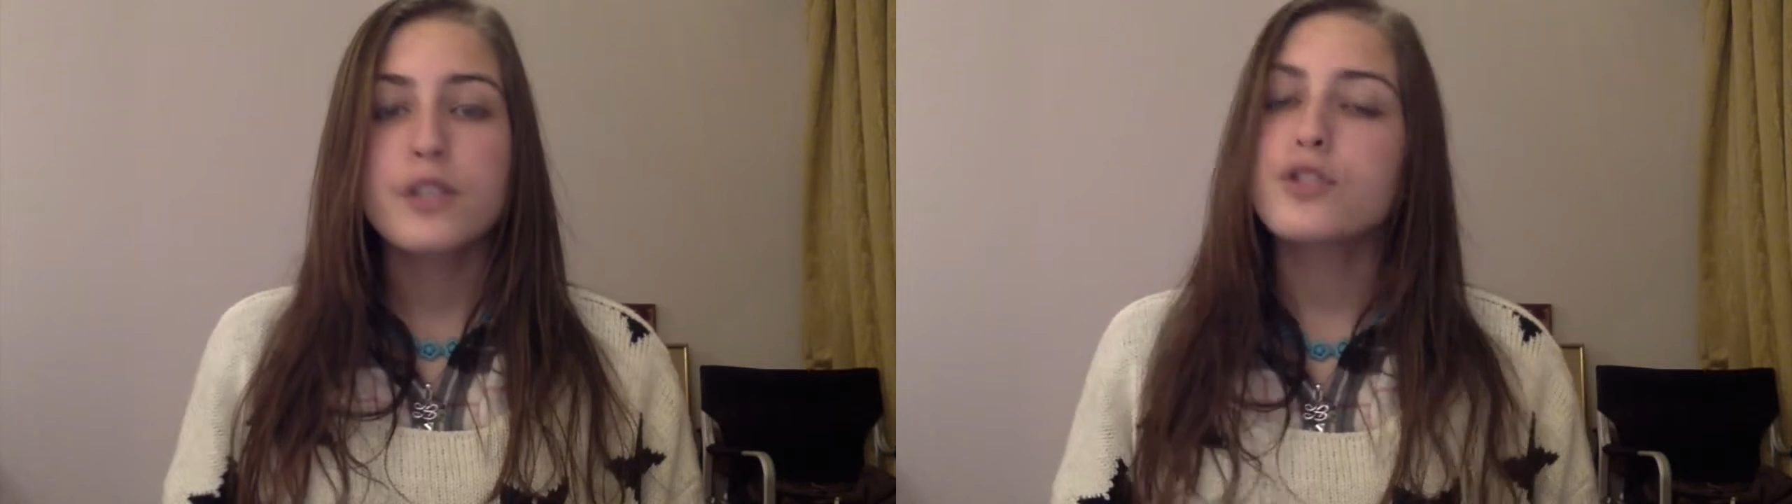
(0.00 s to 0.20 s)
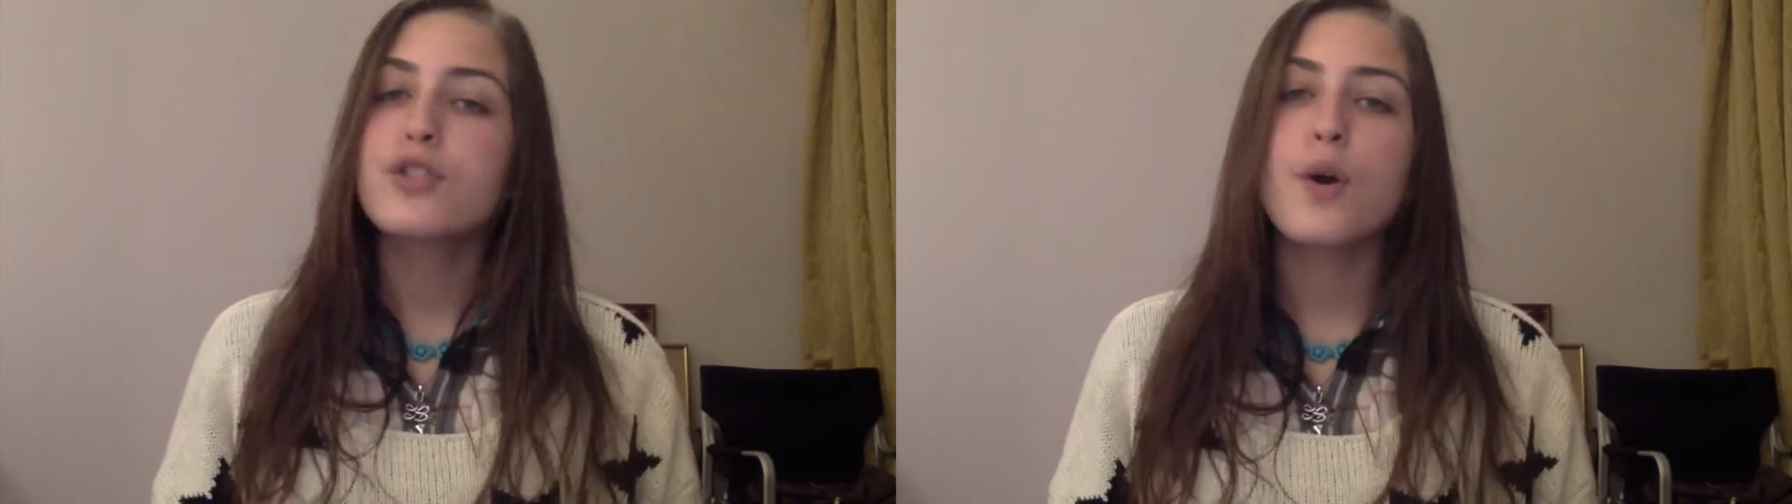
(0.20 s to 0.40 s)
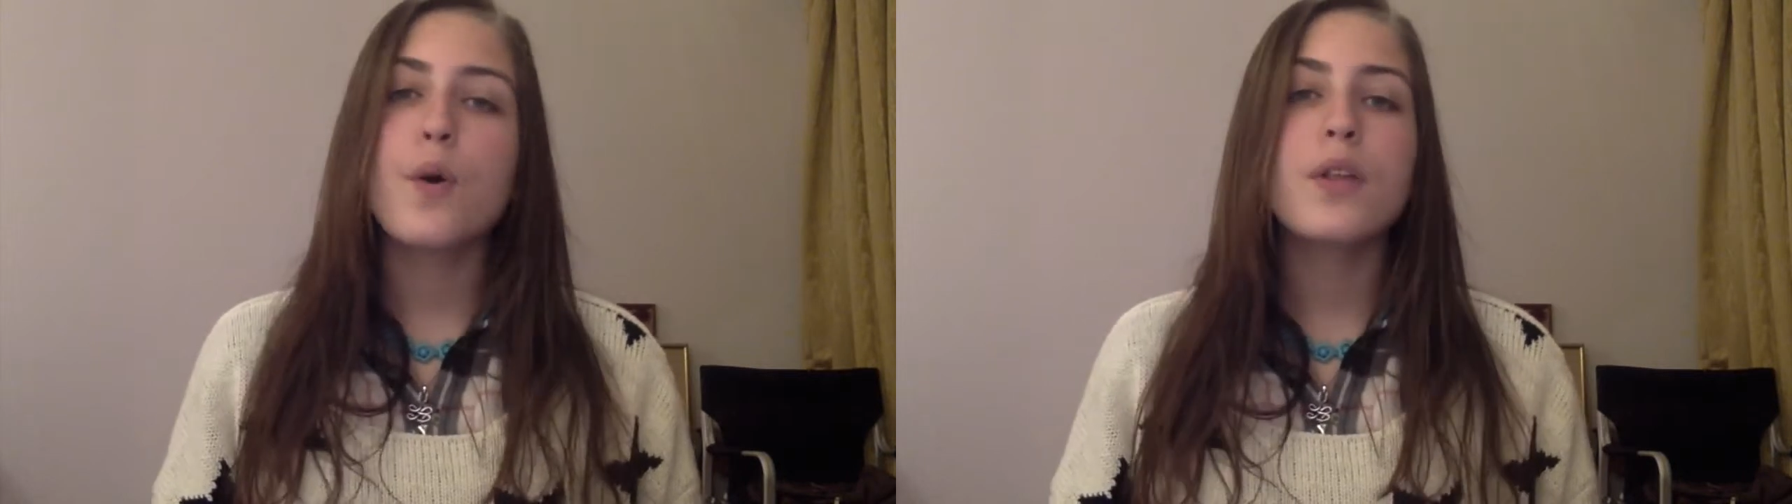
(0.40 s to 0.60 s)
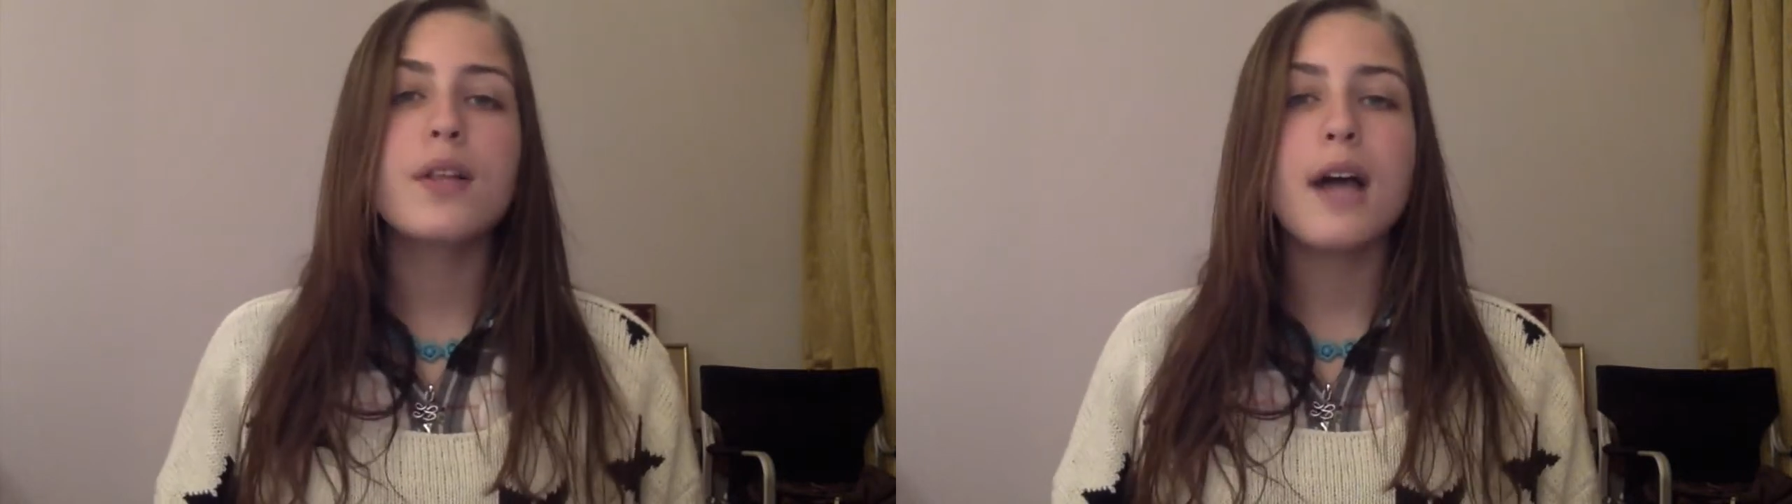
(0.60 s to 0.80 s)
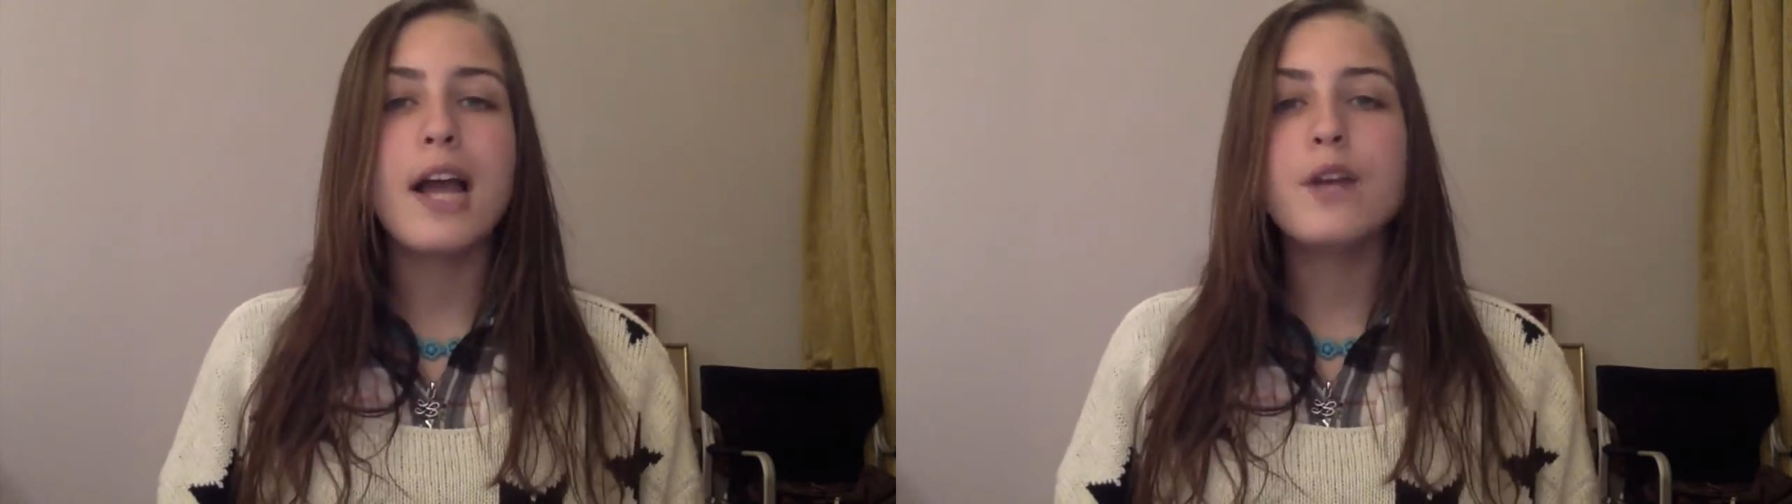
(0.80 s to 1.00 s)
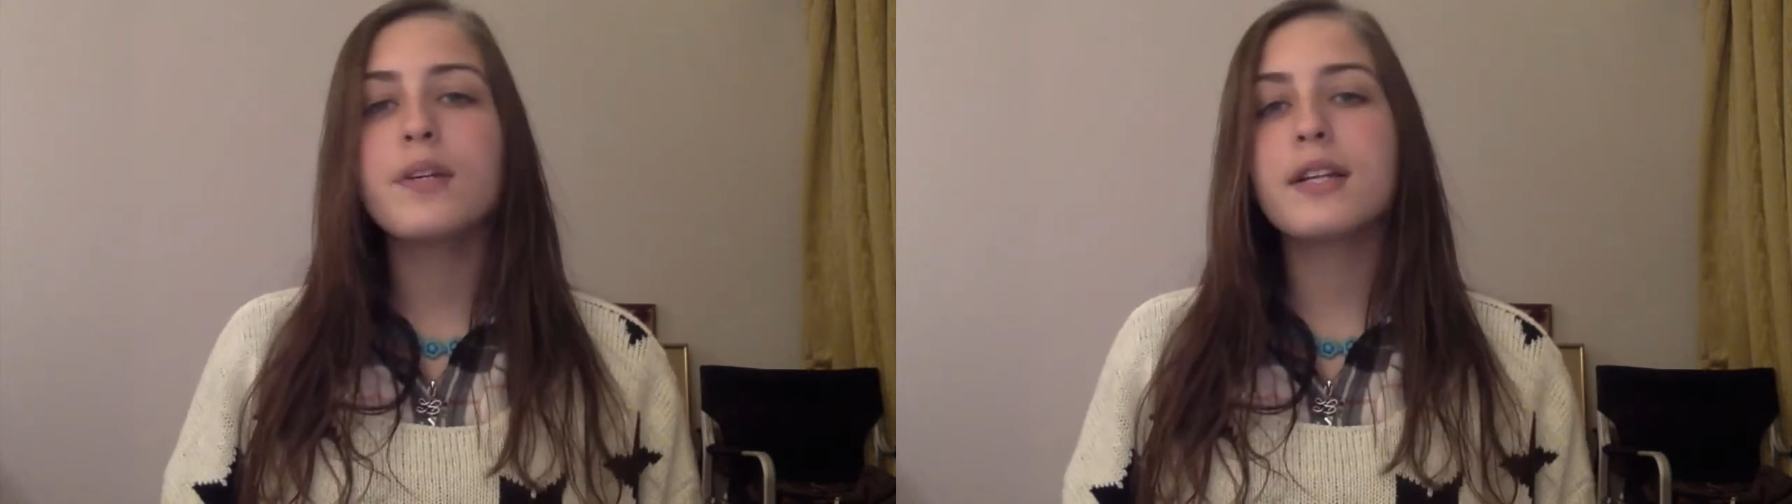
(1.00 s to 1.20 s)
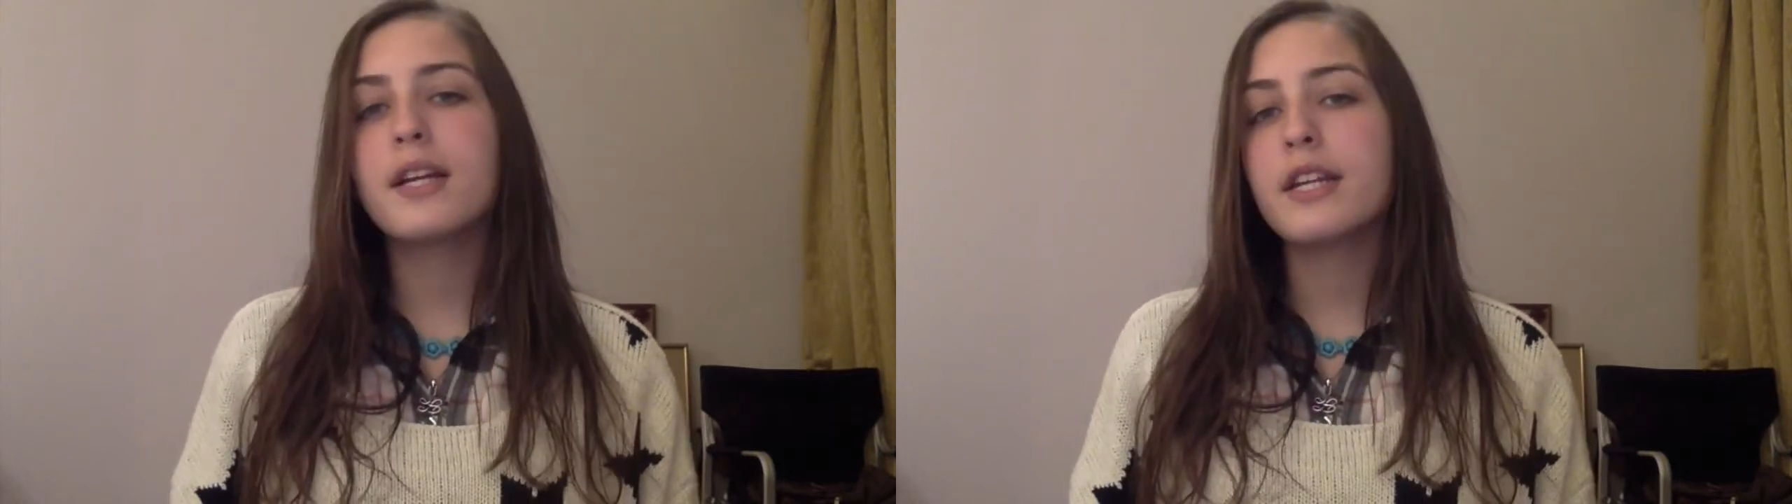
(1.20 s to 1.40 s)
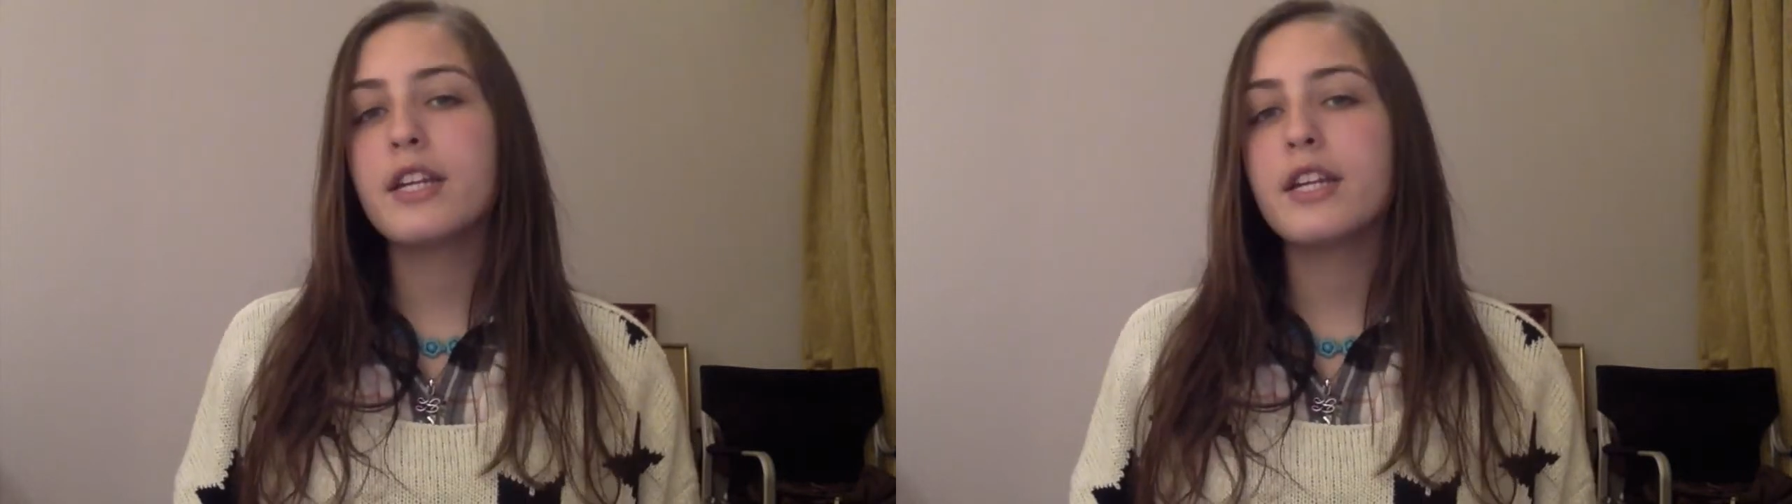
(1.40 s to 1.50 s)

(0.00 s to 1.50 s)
So the lion would get